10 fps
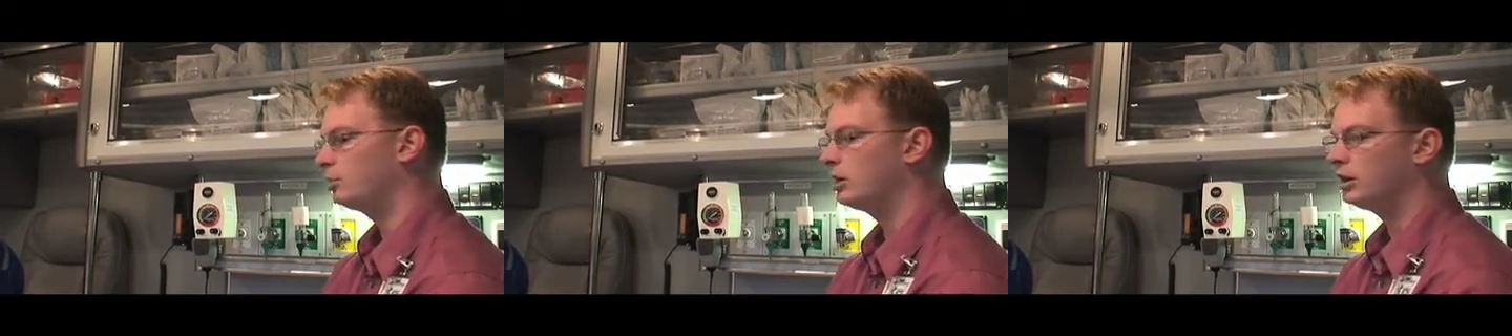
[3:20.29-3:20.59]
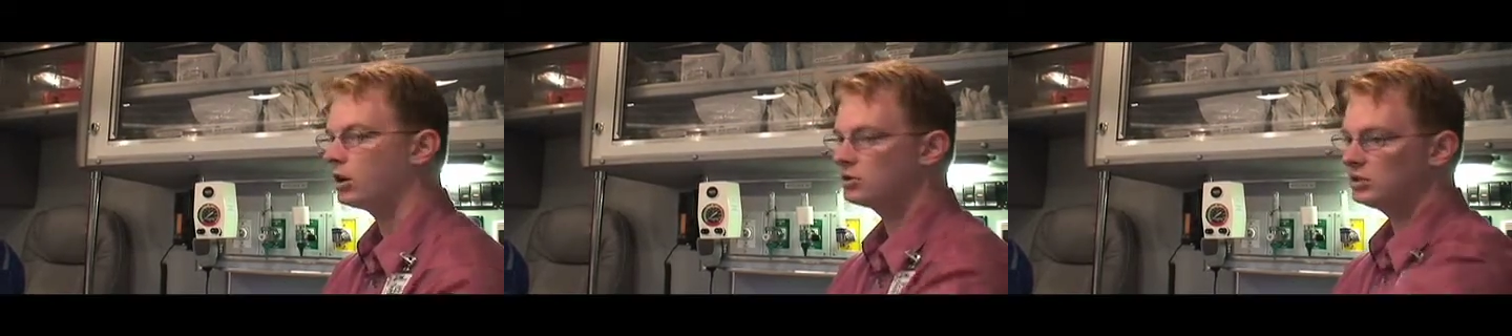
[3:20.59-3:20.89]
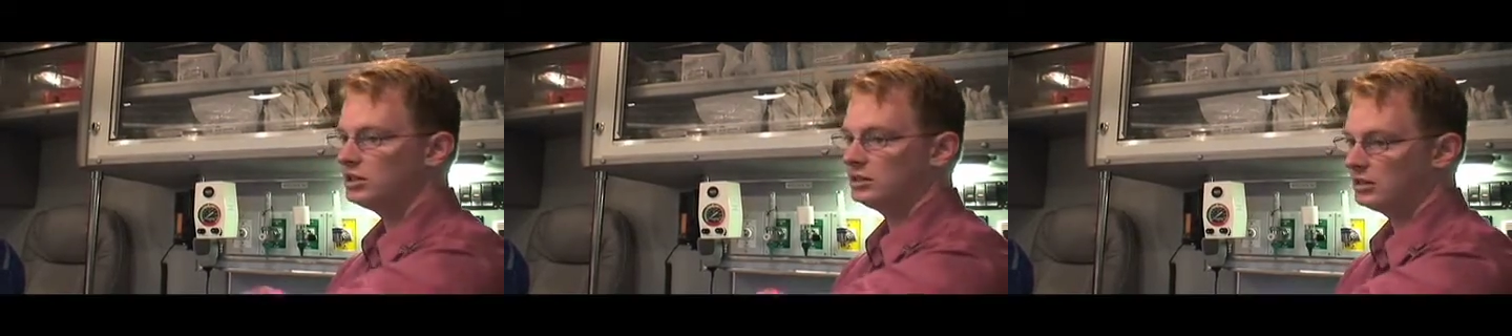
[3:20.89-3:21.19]
Putting car
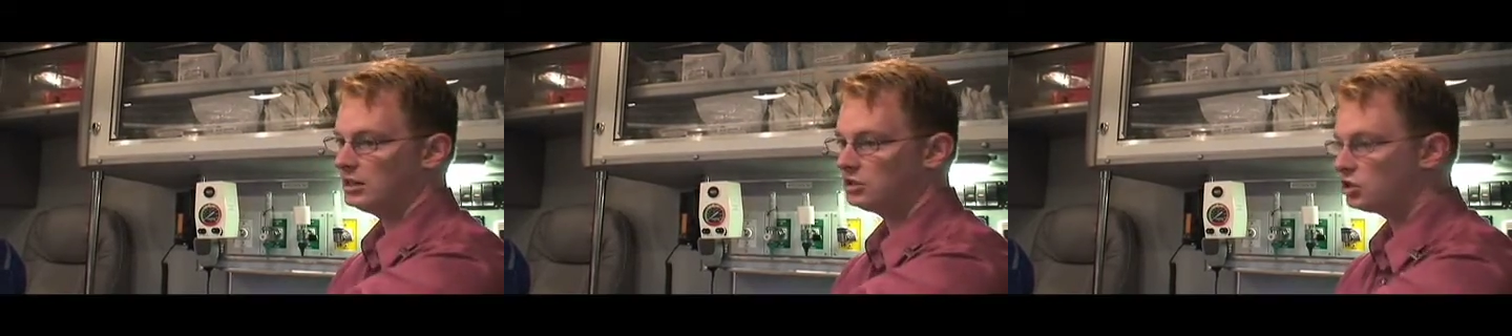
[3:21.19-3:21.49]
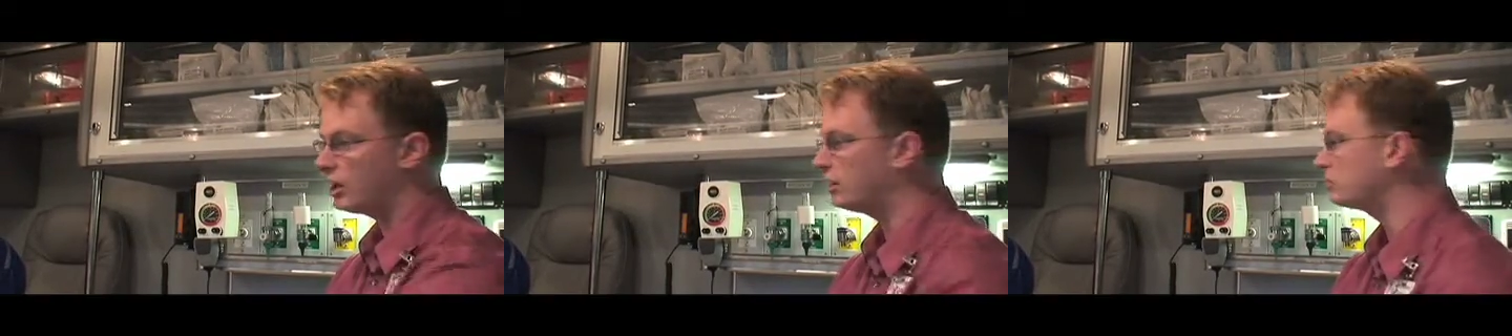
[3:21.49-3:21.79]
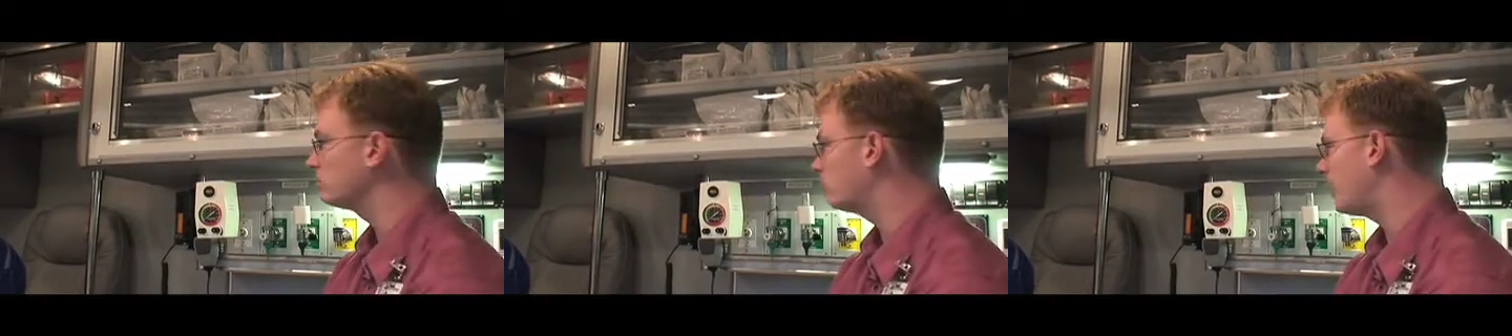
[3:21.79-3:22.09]
seats in these
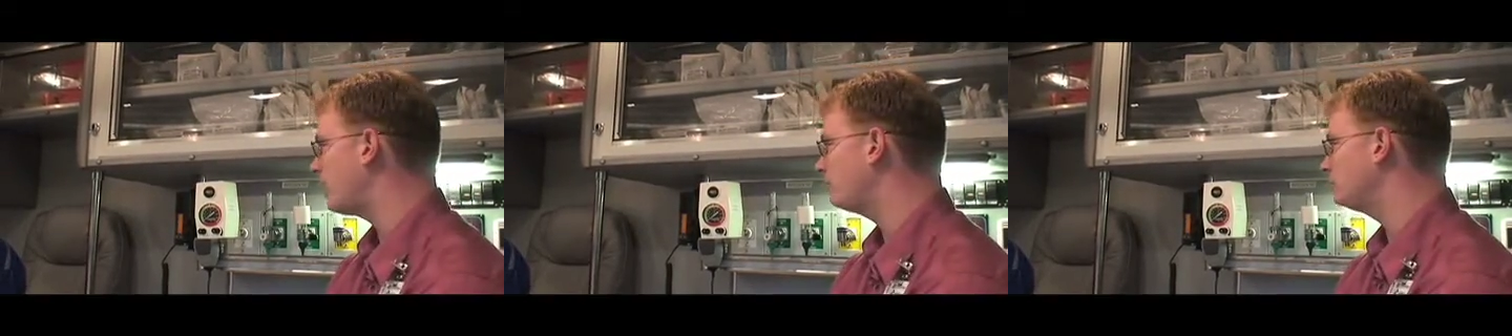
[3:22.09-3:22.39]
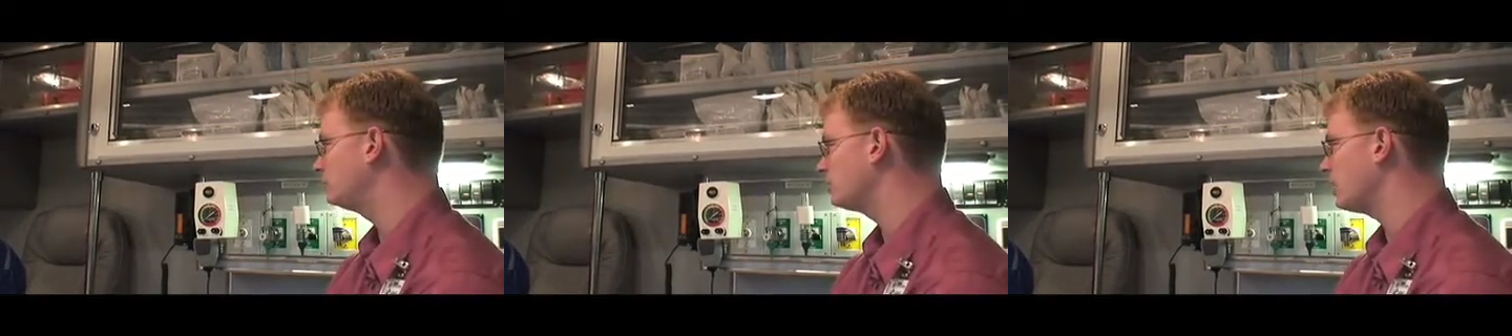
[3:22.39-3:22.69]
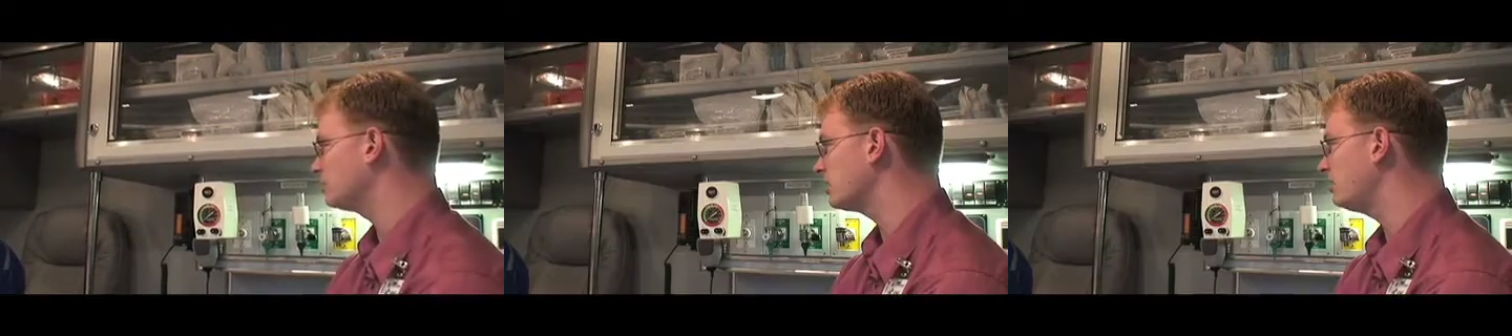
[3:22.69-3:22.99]
chairs and what have you is
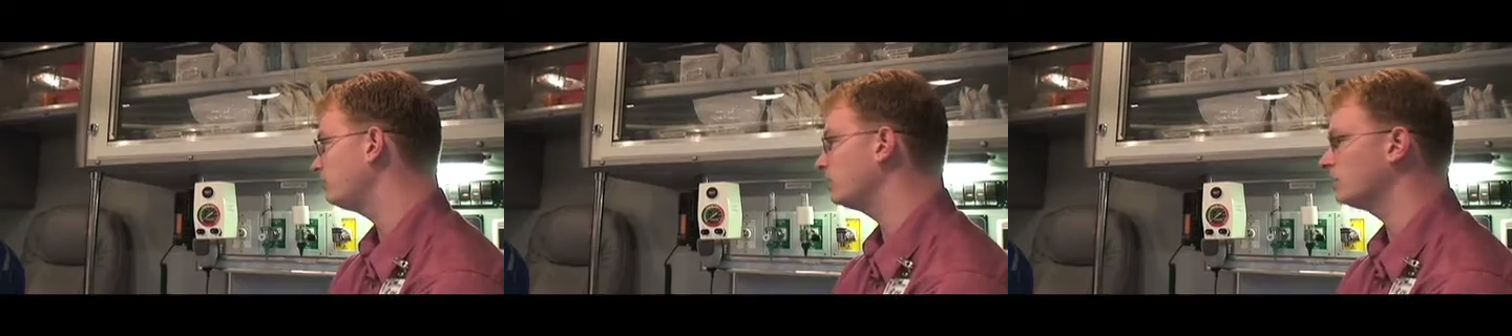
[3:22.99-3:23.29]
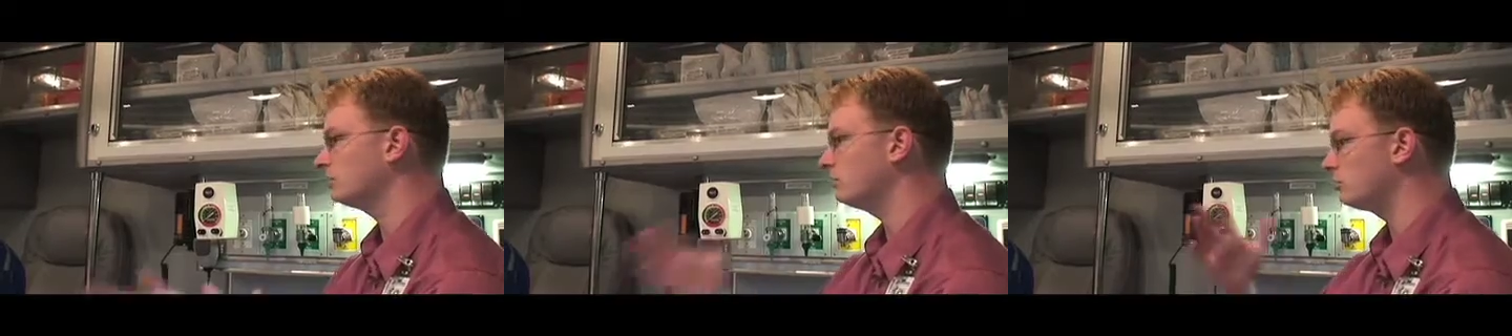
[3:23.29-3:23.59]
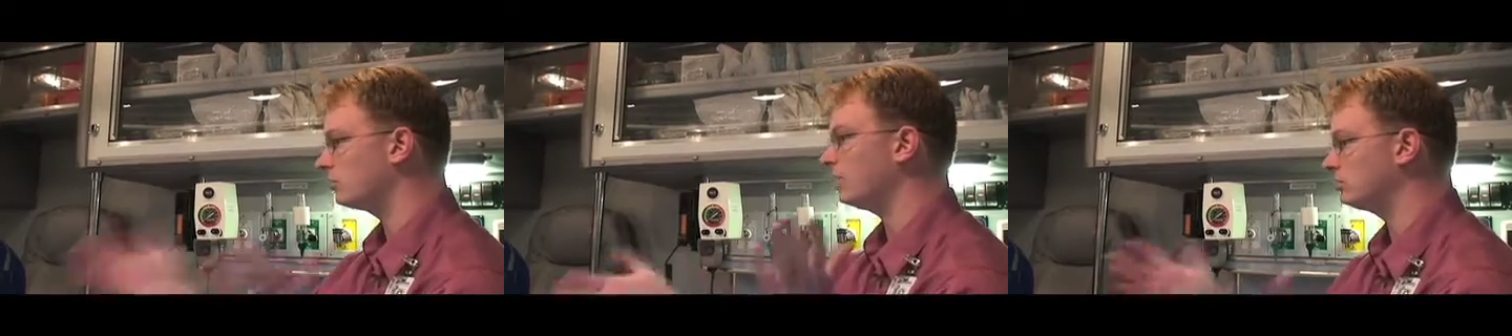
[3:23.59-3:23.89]
not safe because of
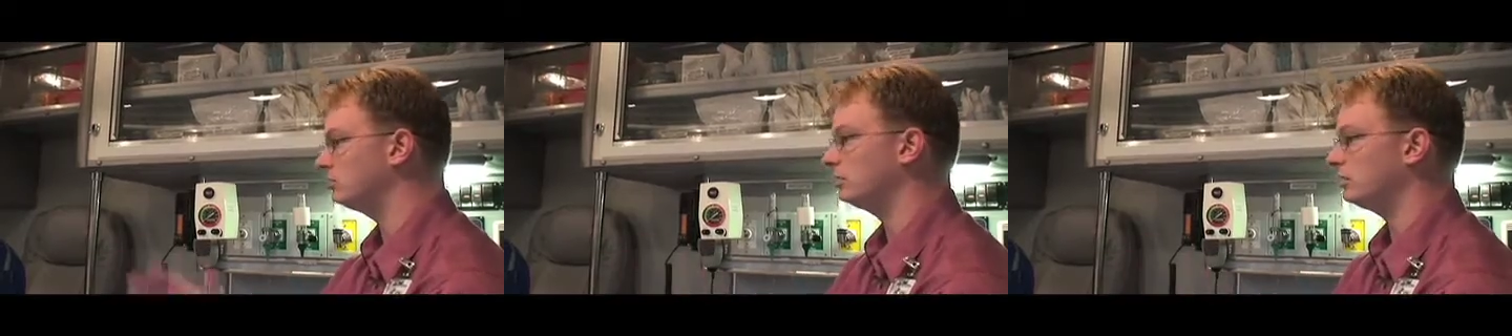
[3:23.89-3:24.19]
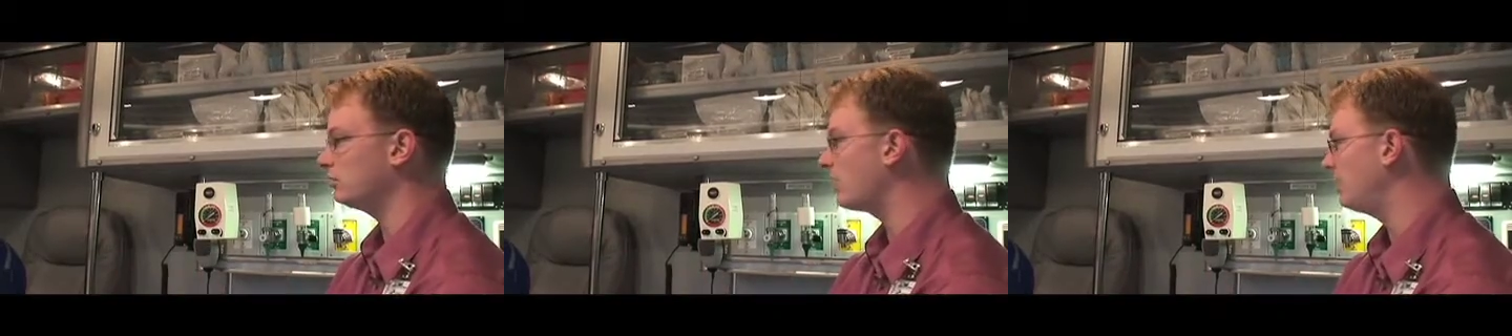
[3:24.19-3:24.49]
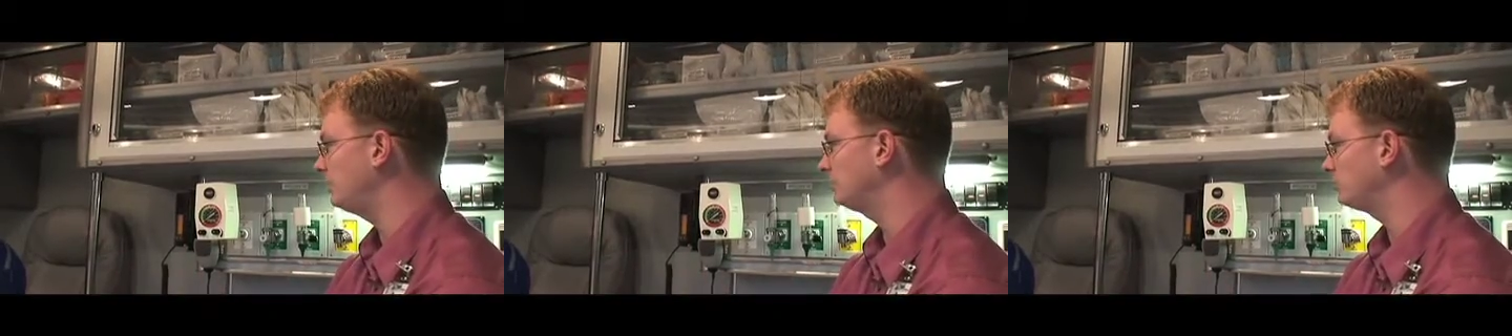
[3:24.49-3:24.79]
the direction that they're
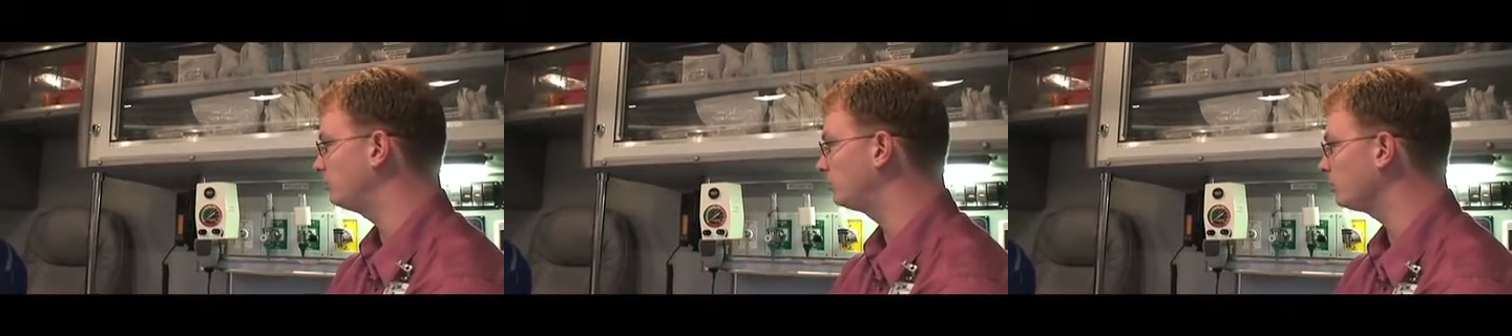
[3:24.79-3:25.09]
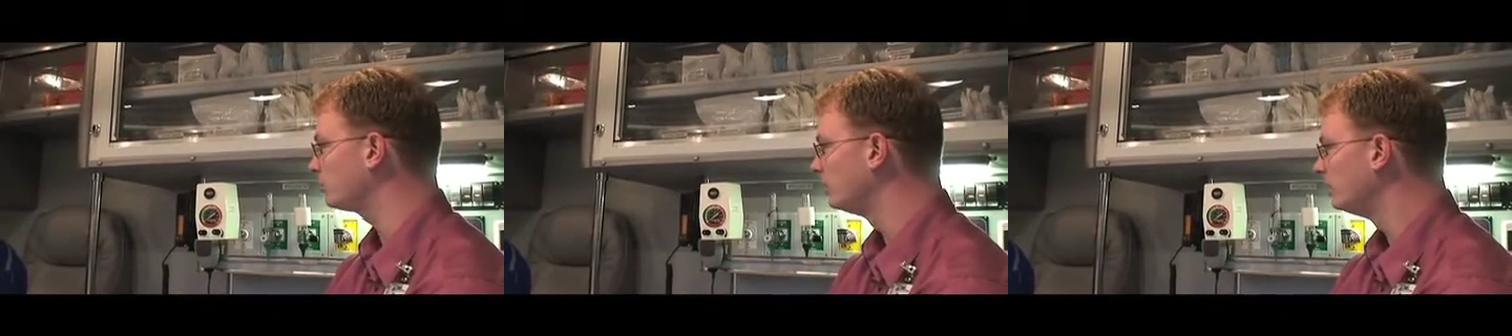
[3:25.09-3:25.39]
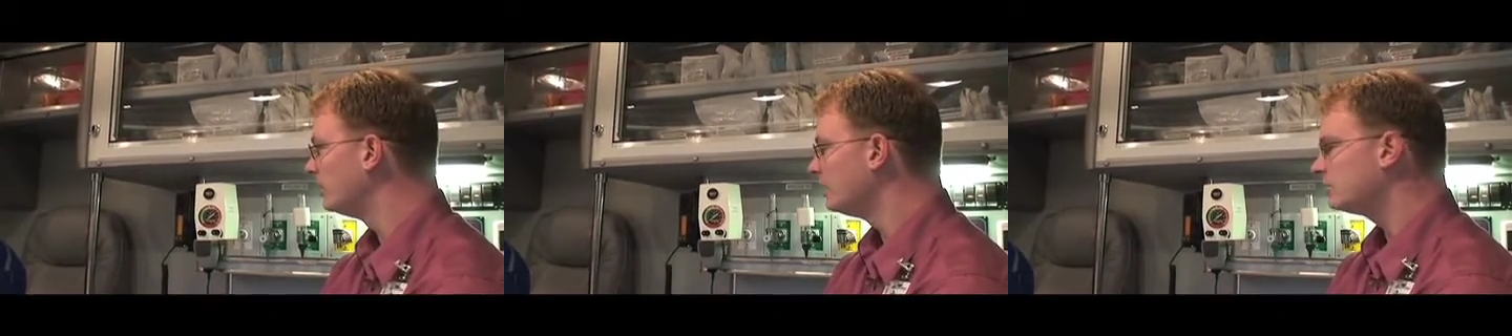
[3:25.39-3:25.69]
riding and so forth.
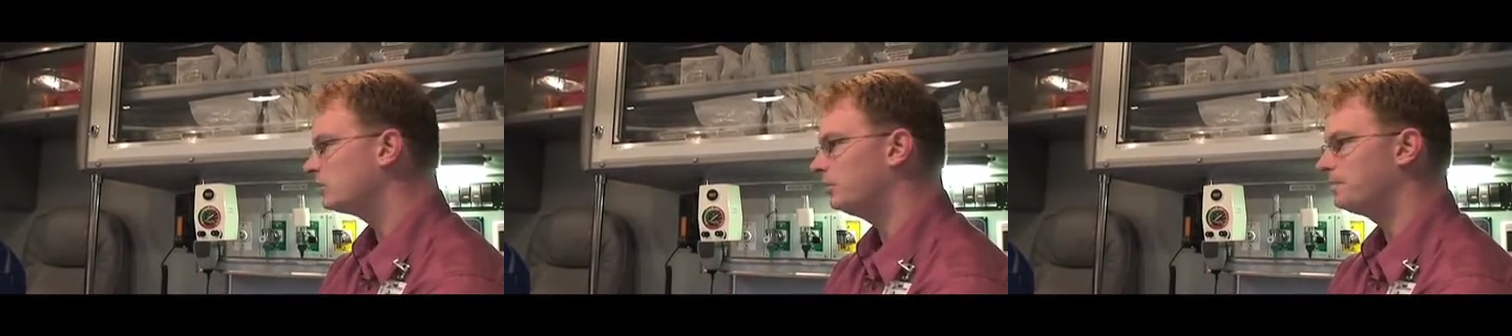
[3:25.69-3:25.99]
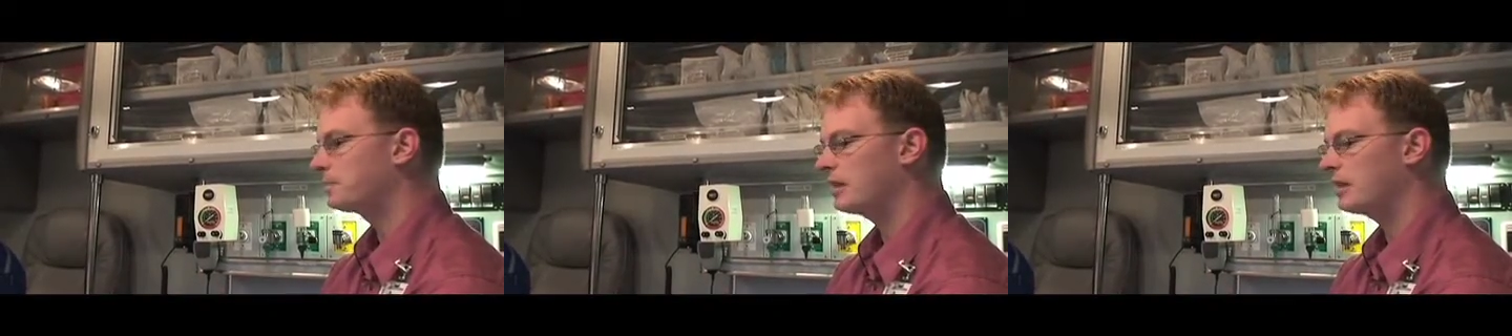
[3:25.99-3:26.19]
So